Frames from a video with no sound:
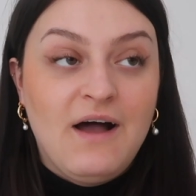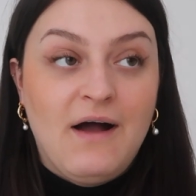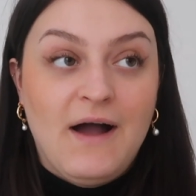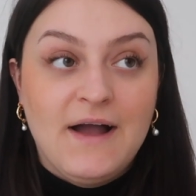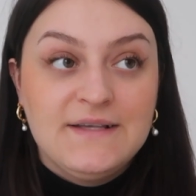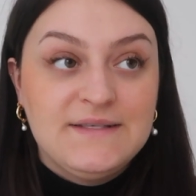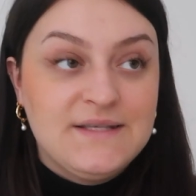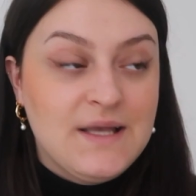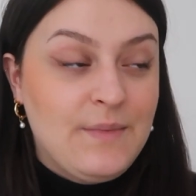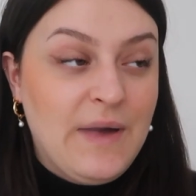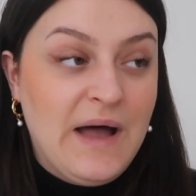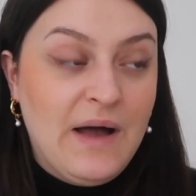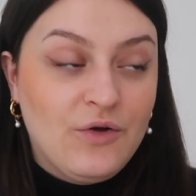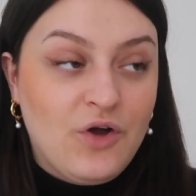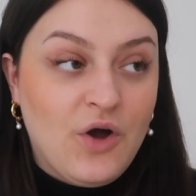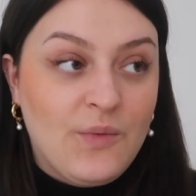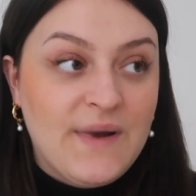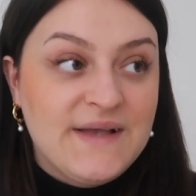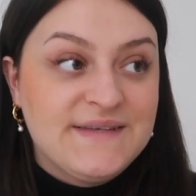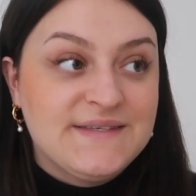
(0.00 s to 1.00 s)
I somehow
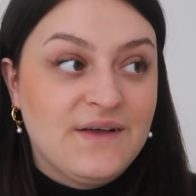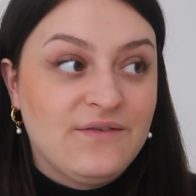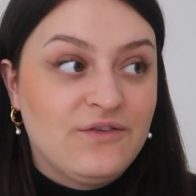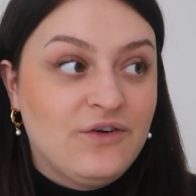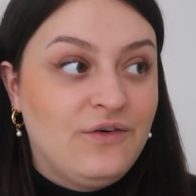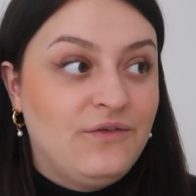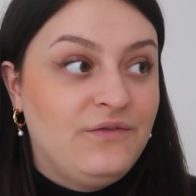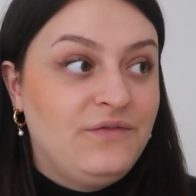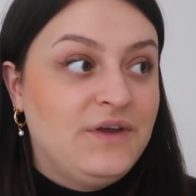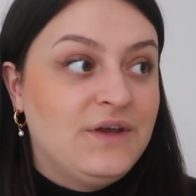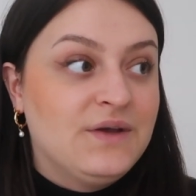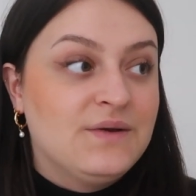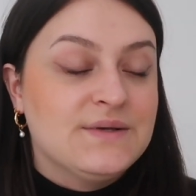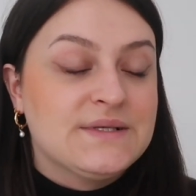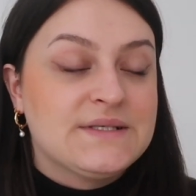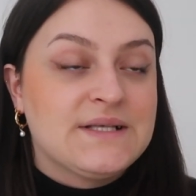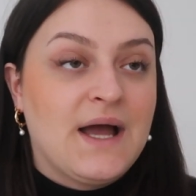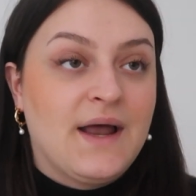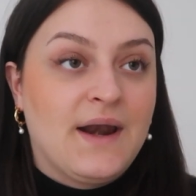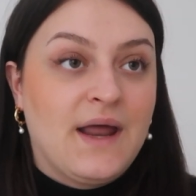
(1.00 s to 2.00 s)
got myself
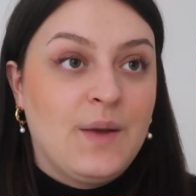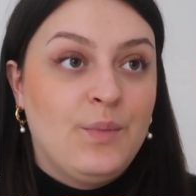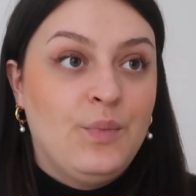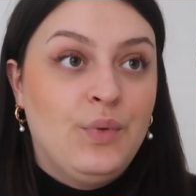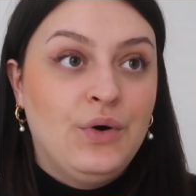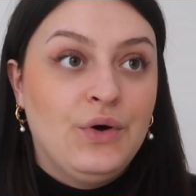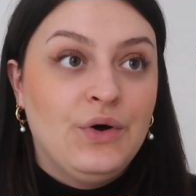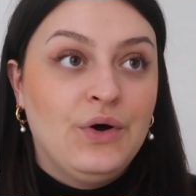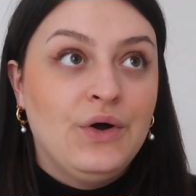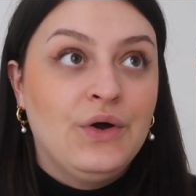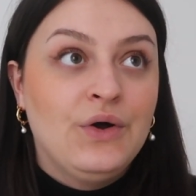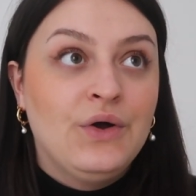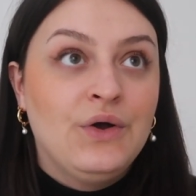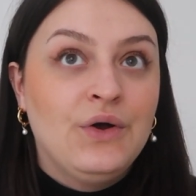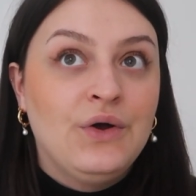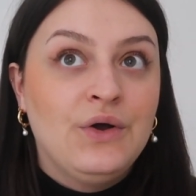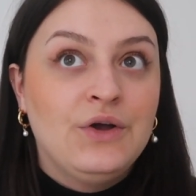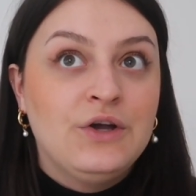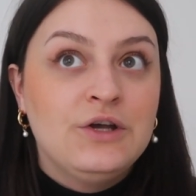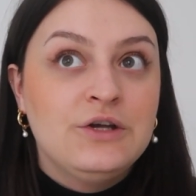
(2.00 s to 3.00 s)
confused and I put
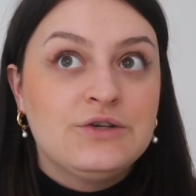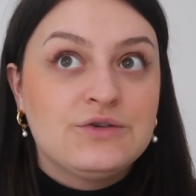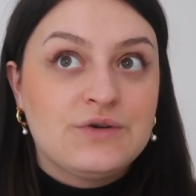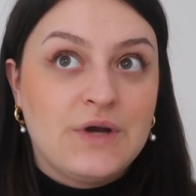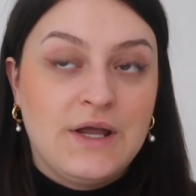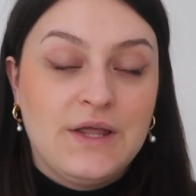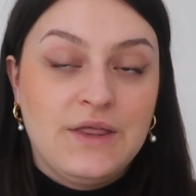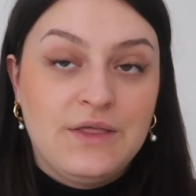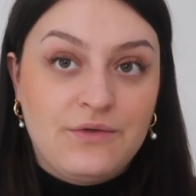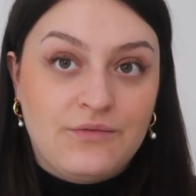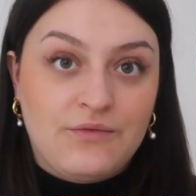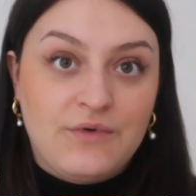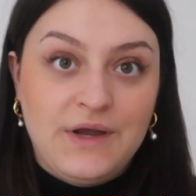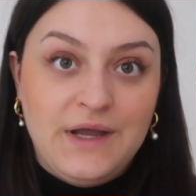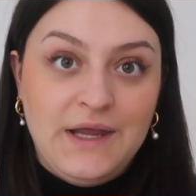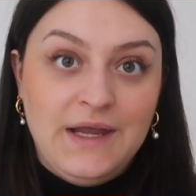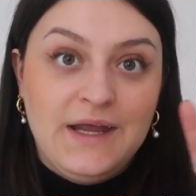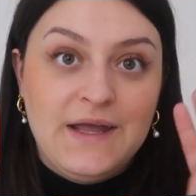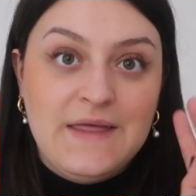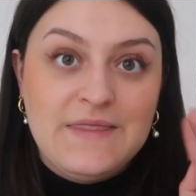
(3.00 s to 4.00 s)
tray
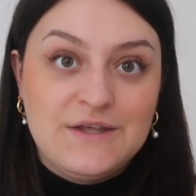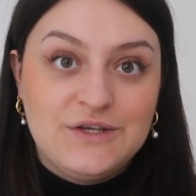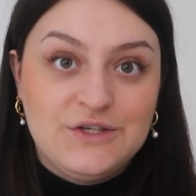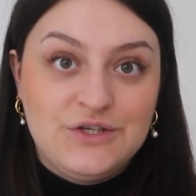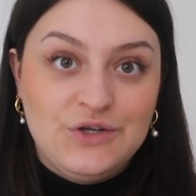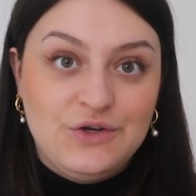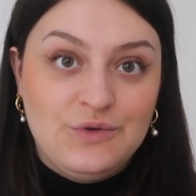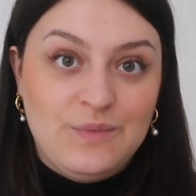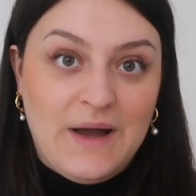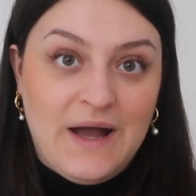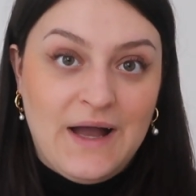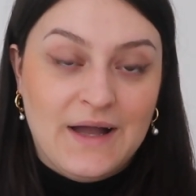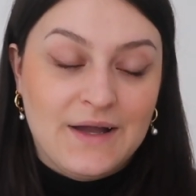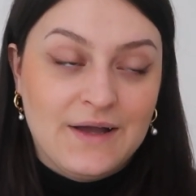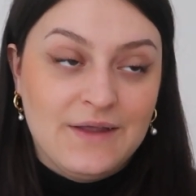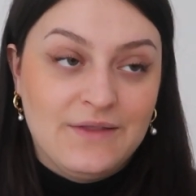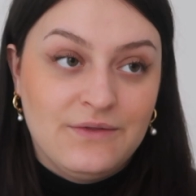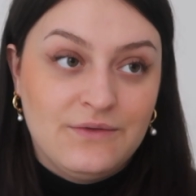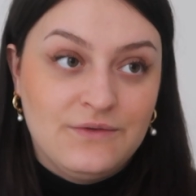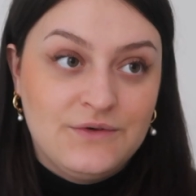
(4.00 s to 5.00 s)
3 in the 2 bag
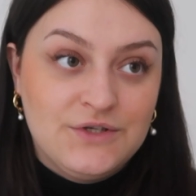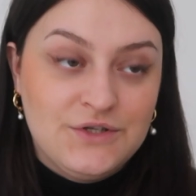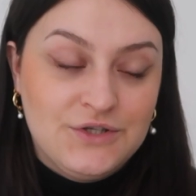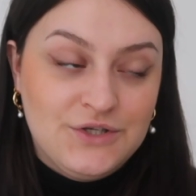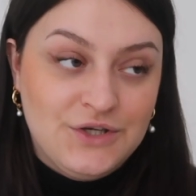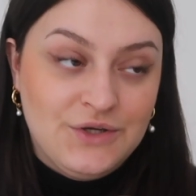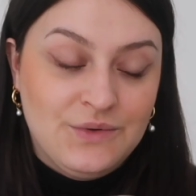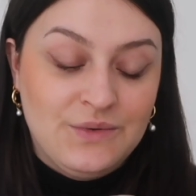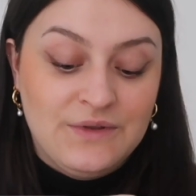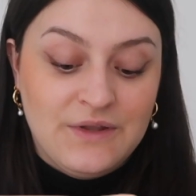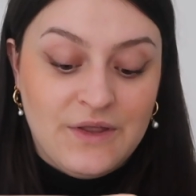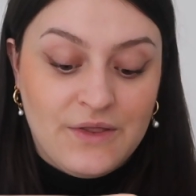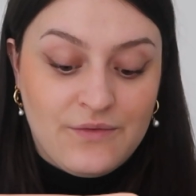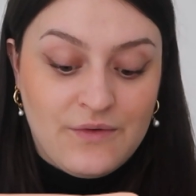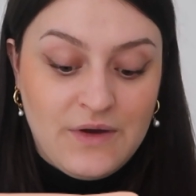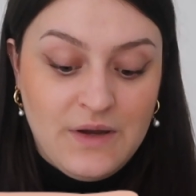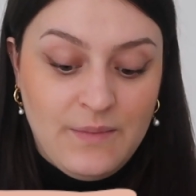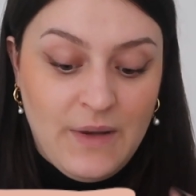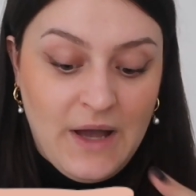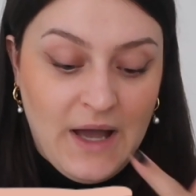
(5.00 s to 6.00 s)
and 2 in the
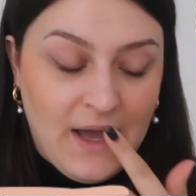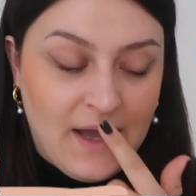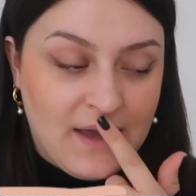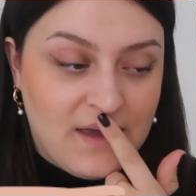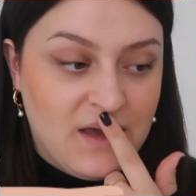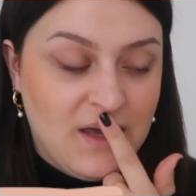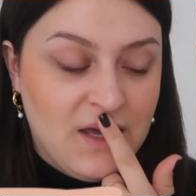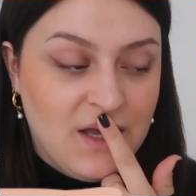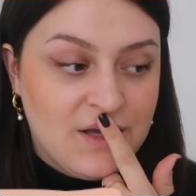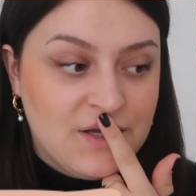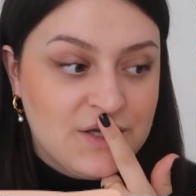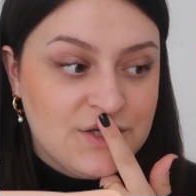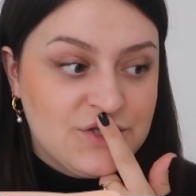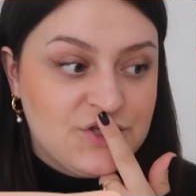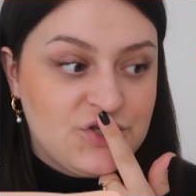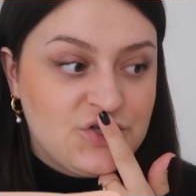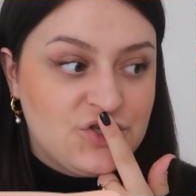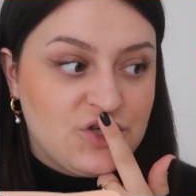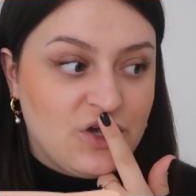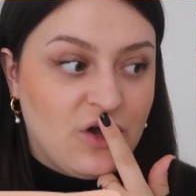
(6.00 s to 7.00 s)
3 bag.
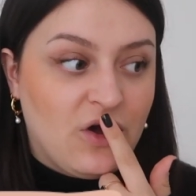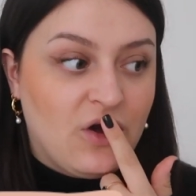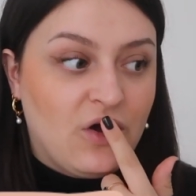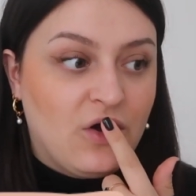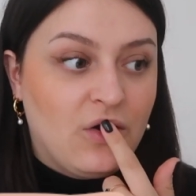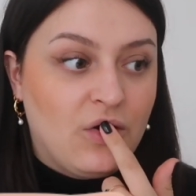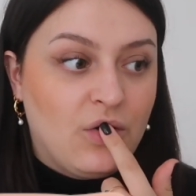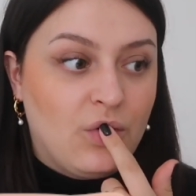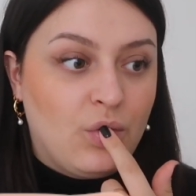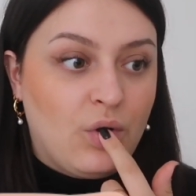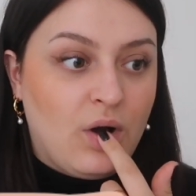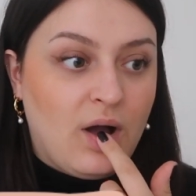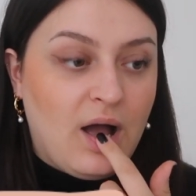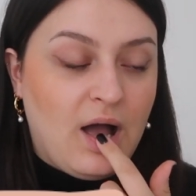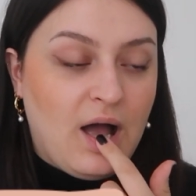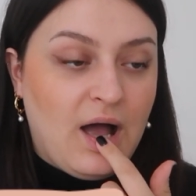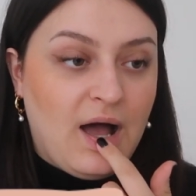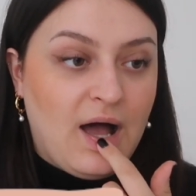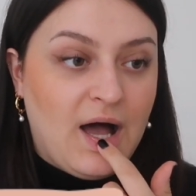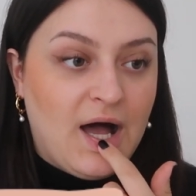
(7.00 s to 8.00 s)
So
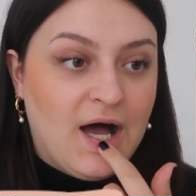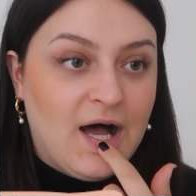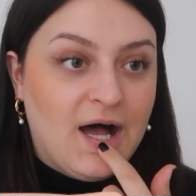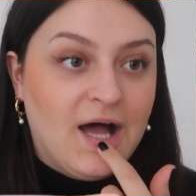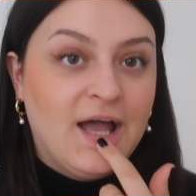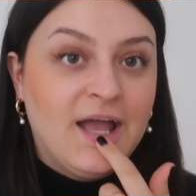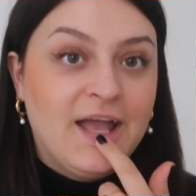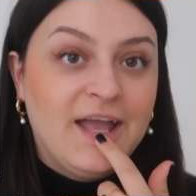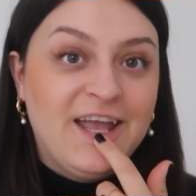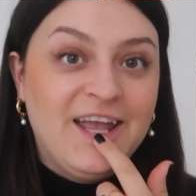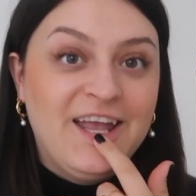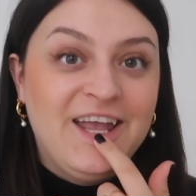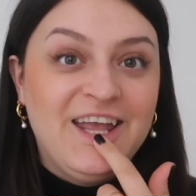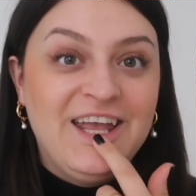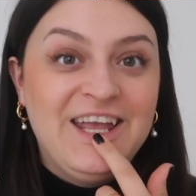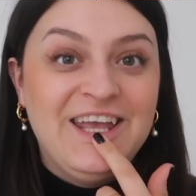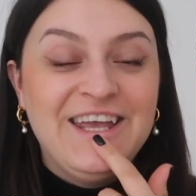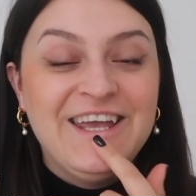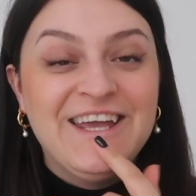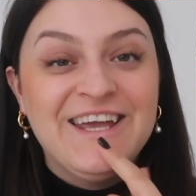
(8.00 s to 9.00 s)

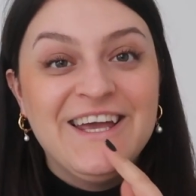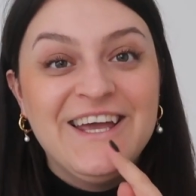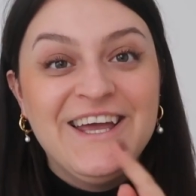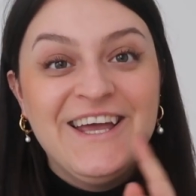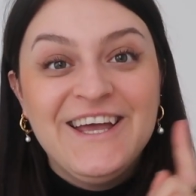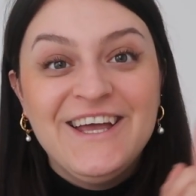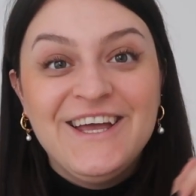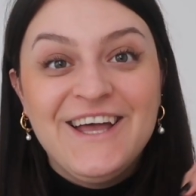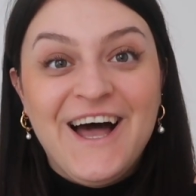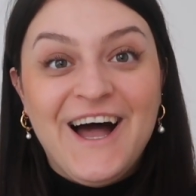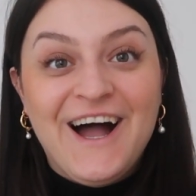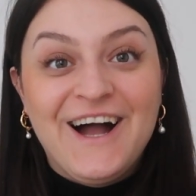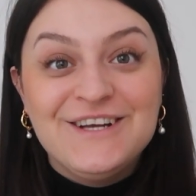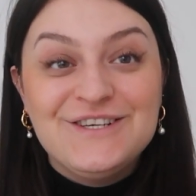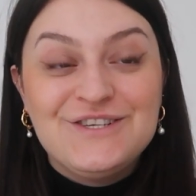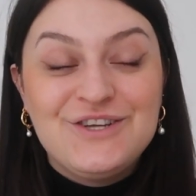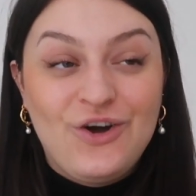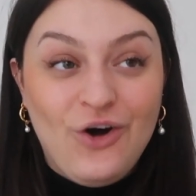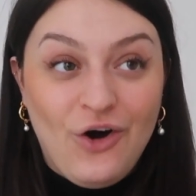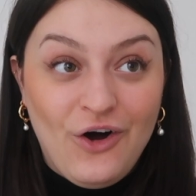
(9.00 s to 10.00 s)

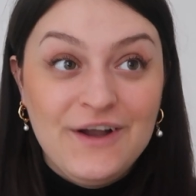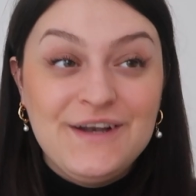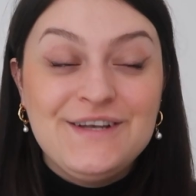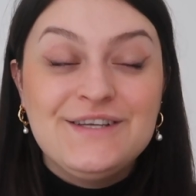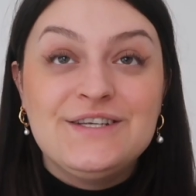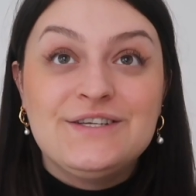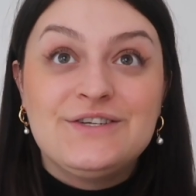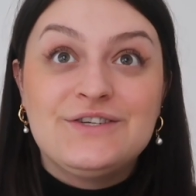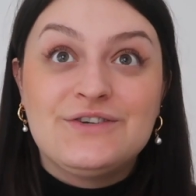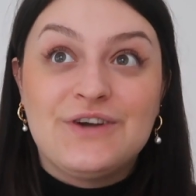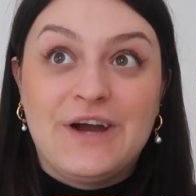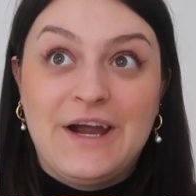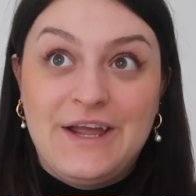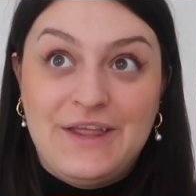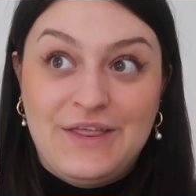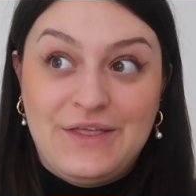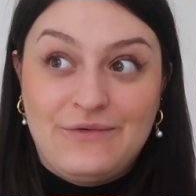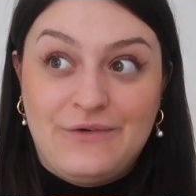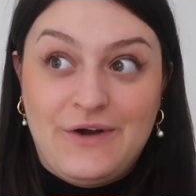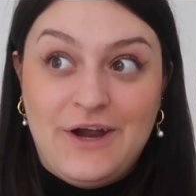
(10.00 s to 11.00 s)
I'd gotten to
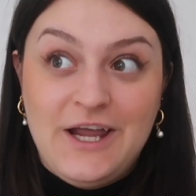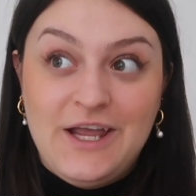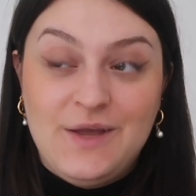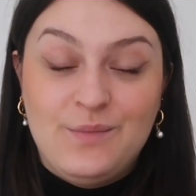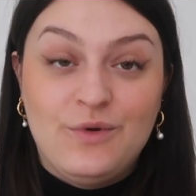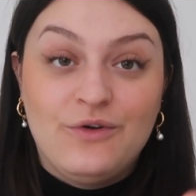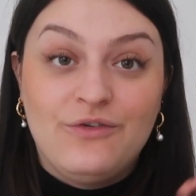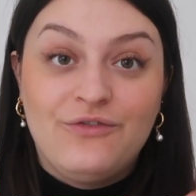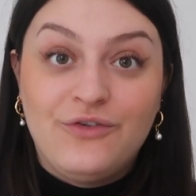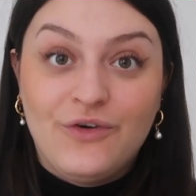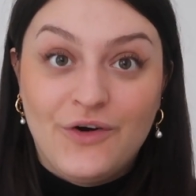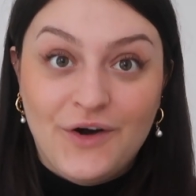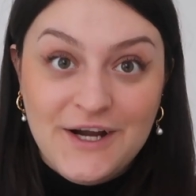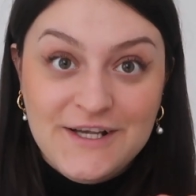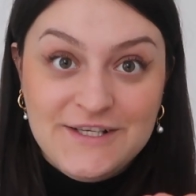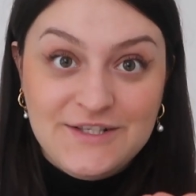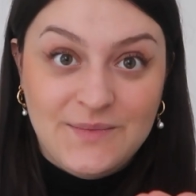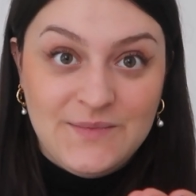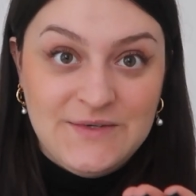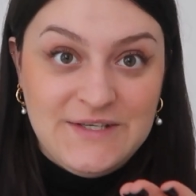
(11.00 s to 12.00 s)
tray 3 before I
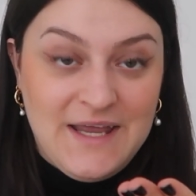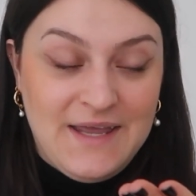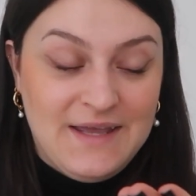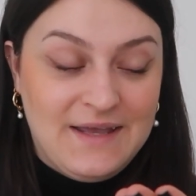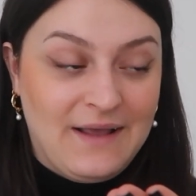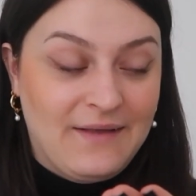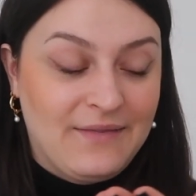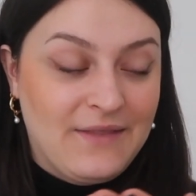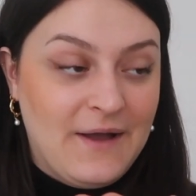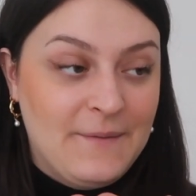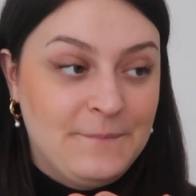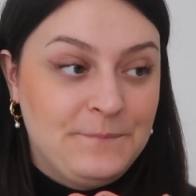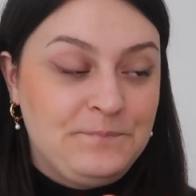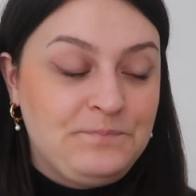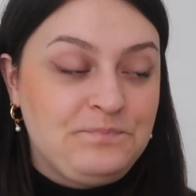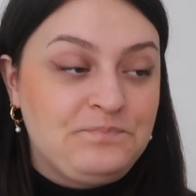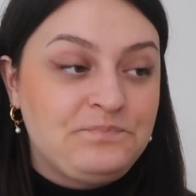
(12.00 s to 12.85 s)
stopped taking them.